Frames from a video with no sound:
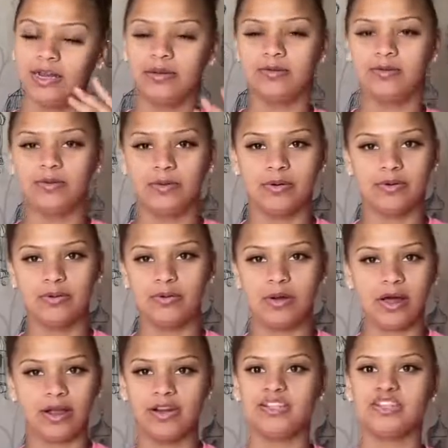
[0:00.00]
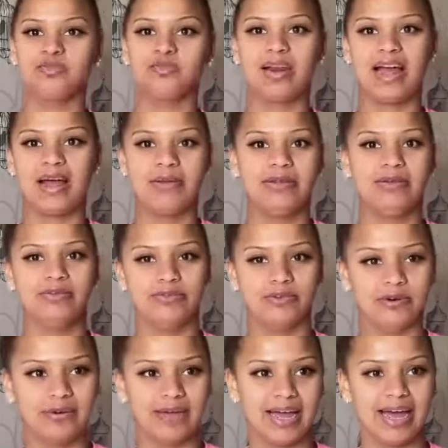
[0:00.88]
We're all kind of just ploughing
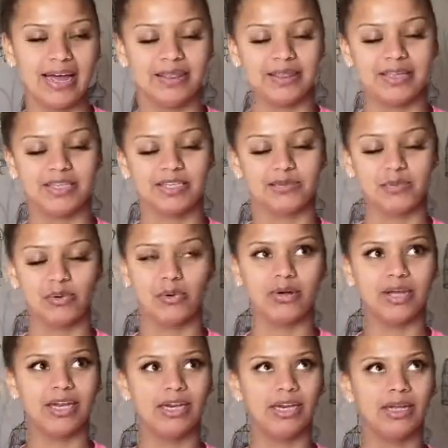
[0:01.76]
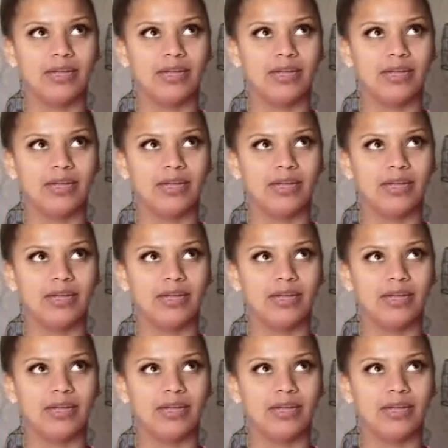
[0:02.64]
through it at this point.